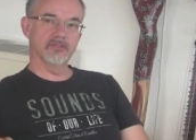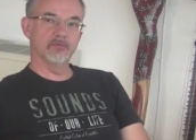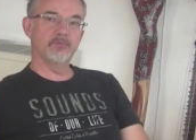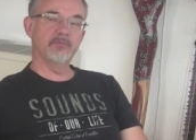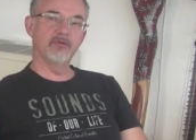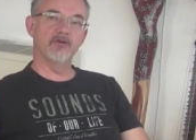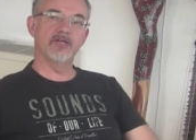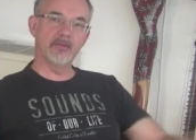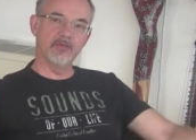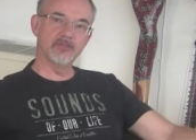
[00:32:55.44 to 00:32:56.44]
So people were
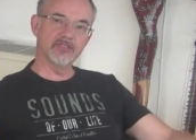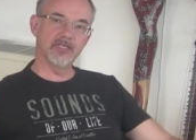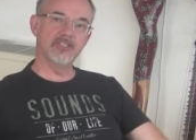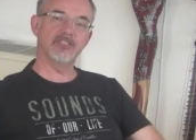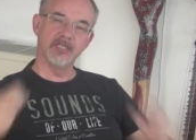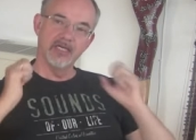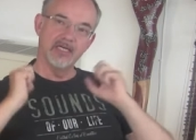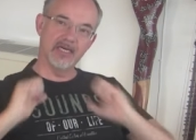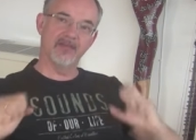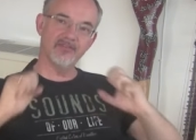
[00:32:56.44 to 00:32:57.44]
coming on stage
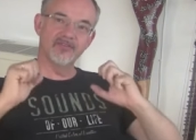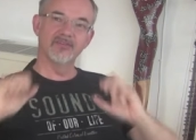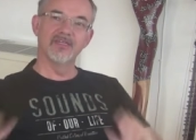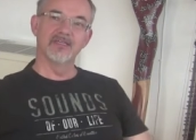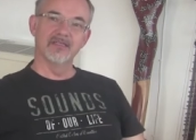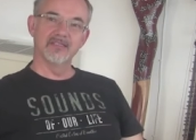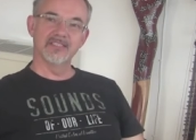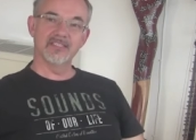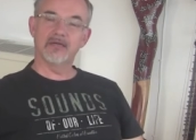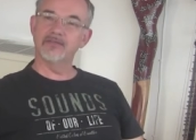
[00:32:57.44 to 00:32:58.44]
and
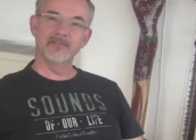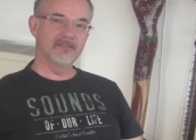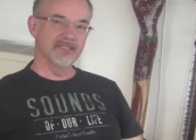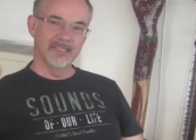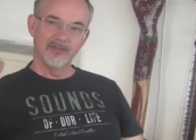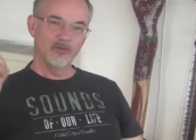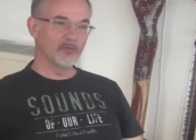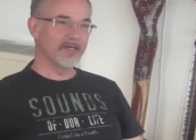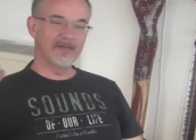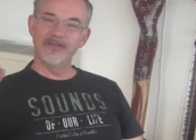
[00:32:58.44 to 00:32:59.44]
starting to
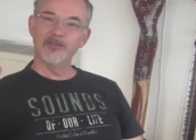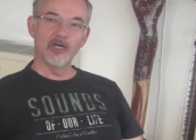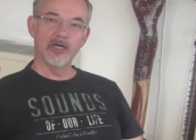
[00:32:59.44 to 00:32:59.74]
make